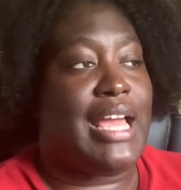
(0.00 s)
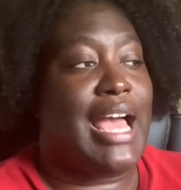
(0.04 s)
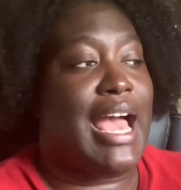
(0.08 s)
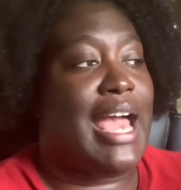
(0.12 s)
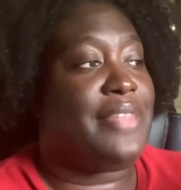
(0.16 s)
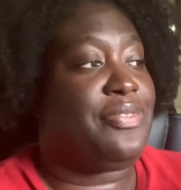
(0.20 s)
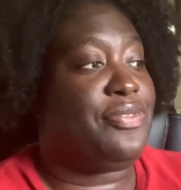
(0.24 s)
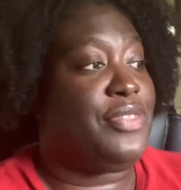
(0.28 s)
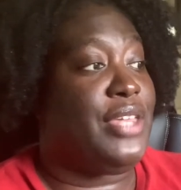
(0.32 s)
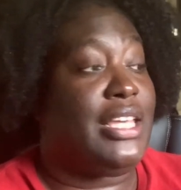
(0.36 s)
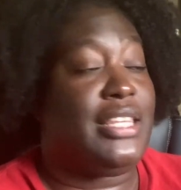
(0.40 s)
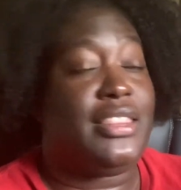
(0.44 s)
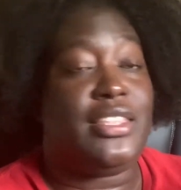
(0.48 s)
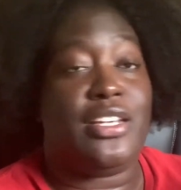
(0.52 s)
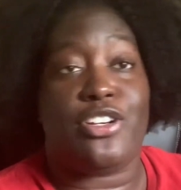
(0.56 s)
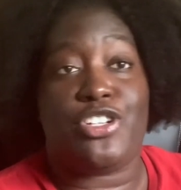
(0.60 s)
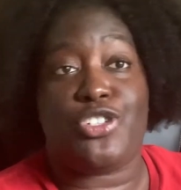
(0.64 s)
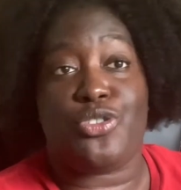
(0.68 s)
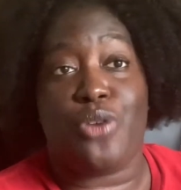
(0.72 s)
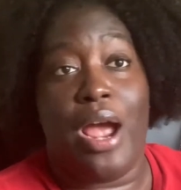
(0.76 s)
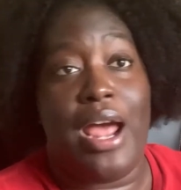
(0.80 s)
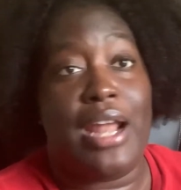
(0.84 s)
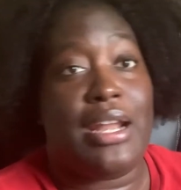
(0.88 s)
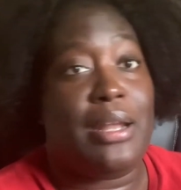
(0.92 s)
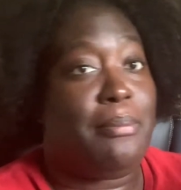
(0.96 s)
I think they're
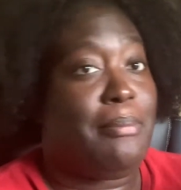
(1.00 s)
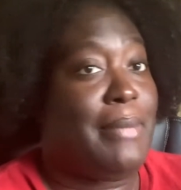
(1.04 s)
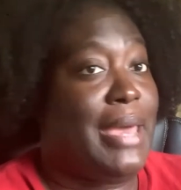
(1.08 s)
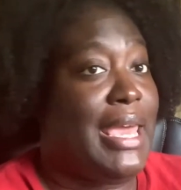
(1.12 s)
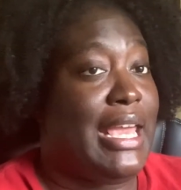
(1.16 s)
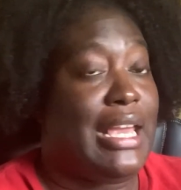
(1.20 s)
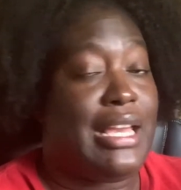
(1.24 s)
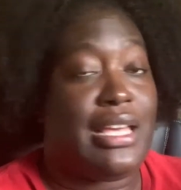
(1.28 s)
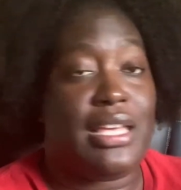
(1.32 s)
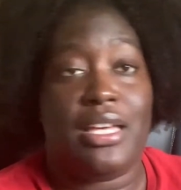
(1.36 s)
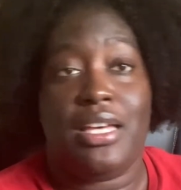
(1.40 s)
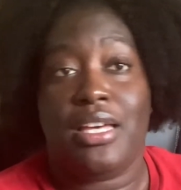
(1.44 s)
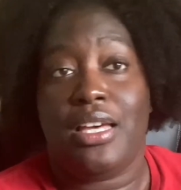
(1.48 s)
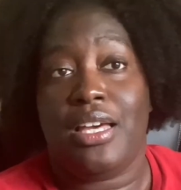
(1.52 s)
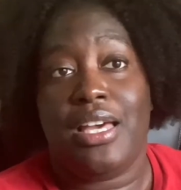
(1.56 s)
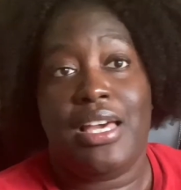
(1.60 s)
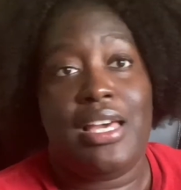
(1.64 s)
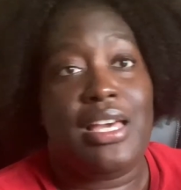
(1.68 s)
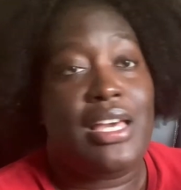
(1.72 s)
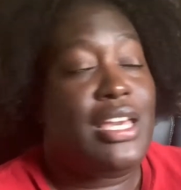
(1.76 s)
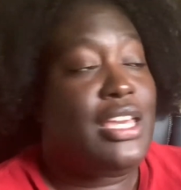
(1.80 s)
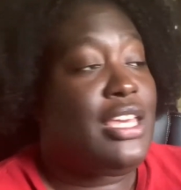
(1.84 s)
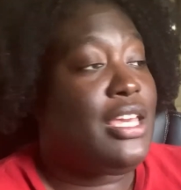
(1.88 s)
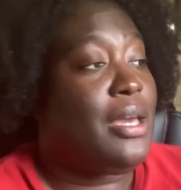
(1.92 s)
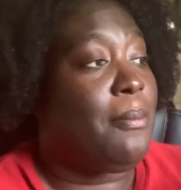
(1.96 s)
trying to make
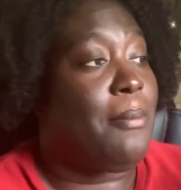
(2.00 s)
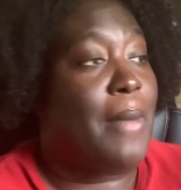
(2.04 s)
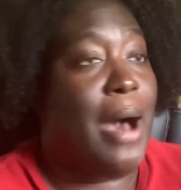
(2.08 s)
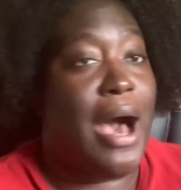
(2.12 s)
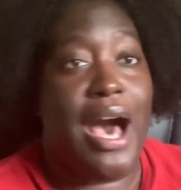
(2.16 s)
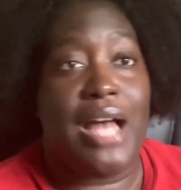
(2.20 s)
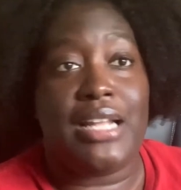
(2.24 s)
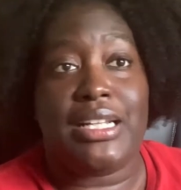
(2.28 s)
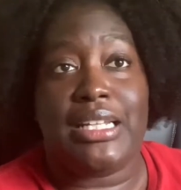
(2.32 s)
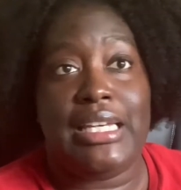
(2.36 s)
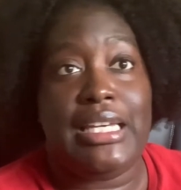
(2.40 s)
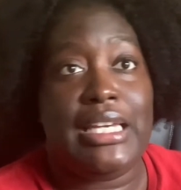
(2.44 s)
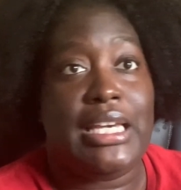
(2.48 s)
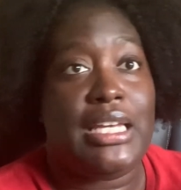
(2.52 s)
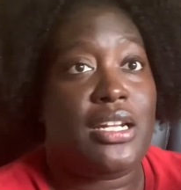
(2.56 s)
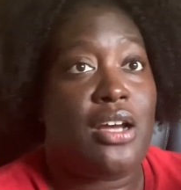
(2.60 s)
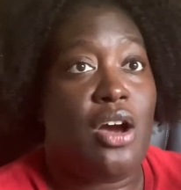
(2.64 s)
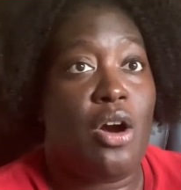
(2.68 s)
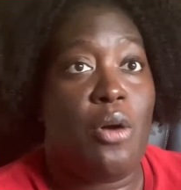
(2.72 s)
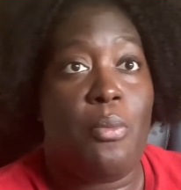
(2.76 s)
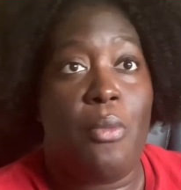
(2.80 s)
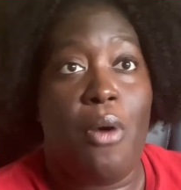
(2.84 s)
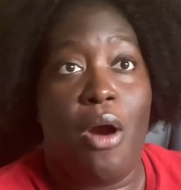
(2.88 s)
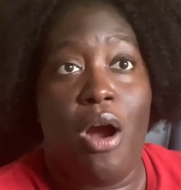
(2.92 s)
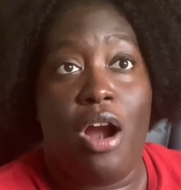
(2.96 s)
Molly and
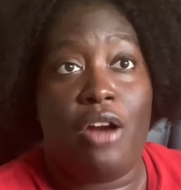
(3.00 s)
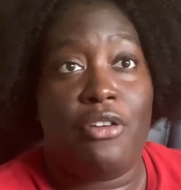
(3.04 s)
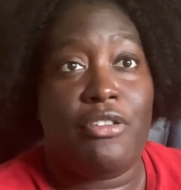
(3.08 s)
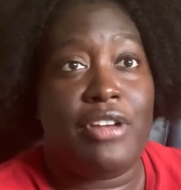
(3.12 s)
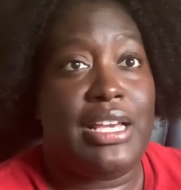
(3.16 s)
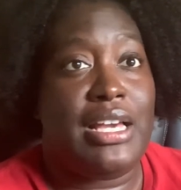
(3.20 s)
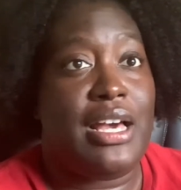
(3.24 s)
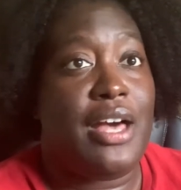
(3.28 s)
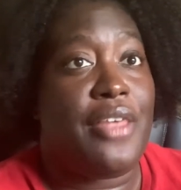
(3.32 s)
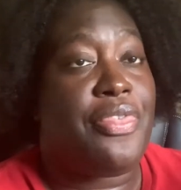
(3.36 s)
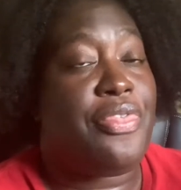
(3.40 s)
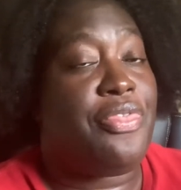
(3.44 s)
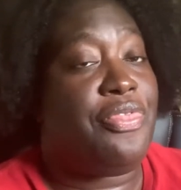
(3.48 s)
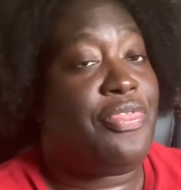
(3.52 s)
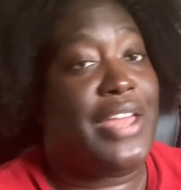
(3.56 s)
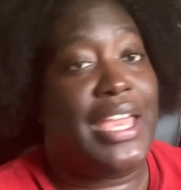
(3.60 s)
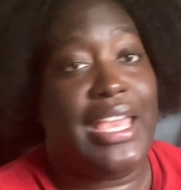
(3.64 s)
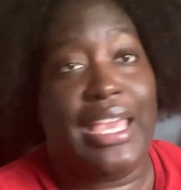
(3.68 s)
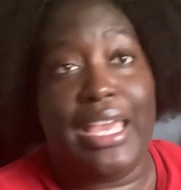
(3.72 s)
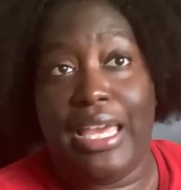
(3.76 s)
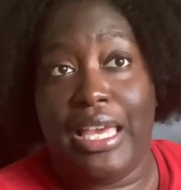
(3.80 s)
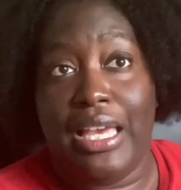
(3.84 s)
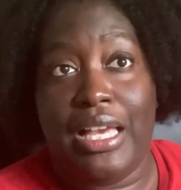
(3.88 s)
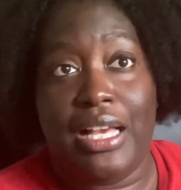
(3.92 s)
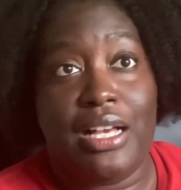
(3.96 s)
Omari a
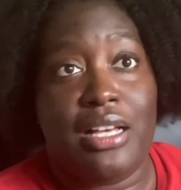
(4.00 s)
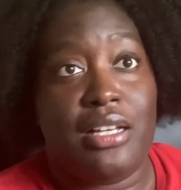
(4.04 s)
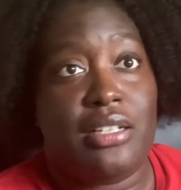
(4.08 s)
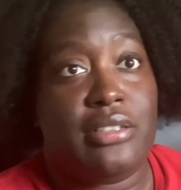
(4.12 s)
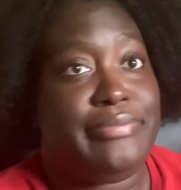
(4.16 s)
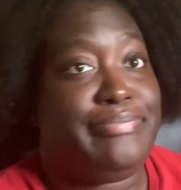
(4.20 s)
thing.